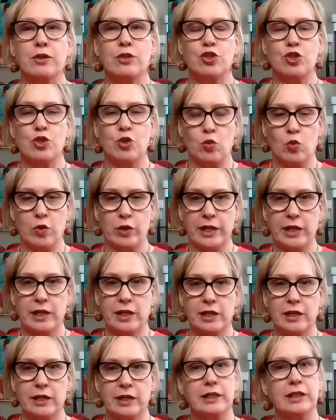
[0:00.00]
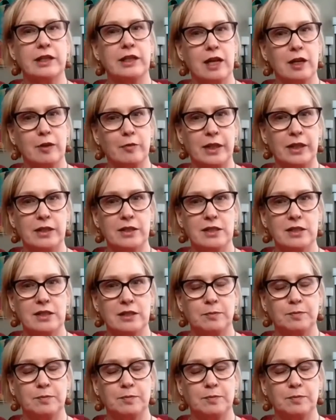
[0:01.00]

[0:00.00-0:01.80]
join in the comments,